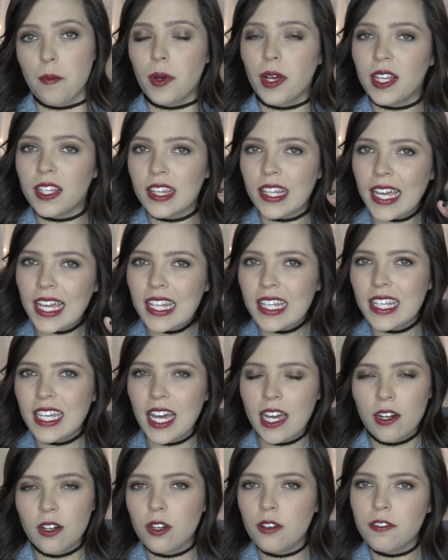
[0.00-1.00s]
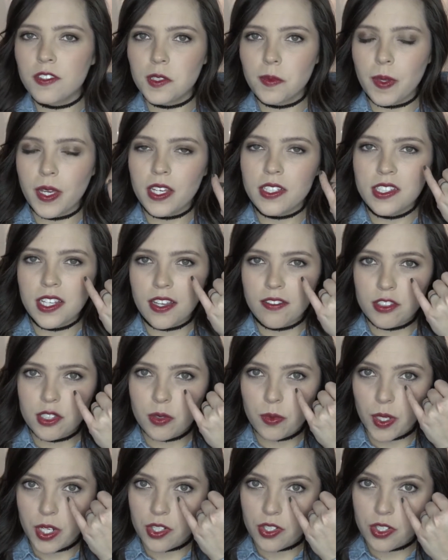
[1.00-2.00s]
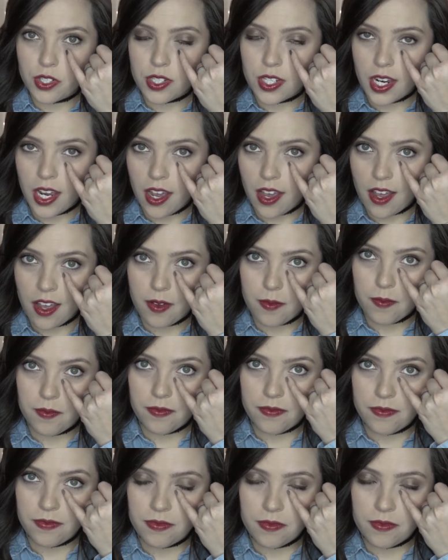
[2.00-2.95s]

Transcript: but lately, I don't know if it's because I've switched um,